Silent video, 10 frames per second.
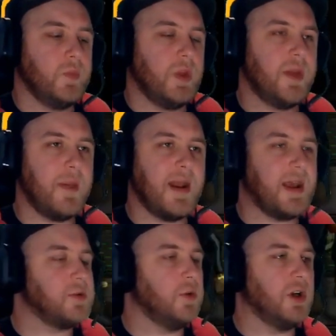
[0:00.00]
They made
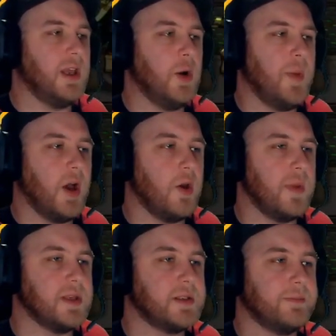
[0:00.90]
Axel look a little bit
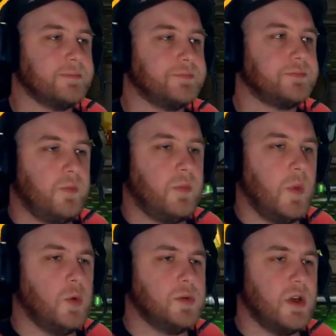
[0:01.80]
homeless.
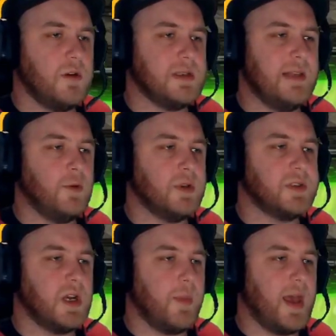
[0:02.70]
Also, this level can
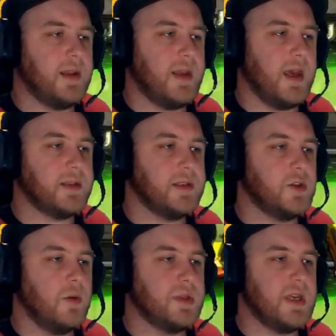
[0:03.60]
suck a bag of dicks. It's
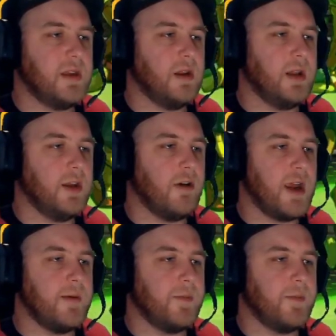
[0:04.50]
not particularly great.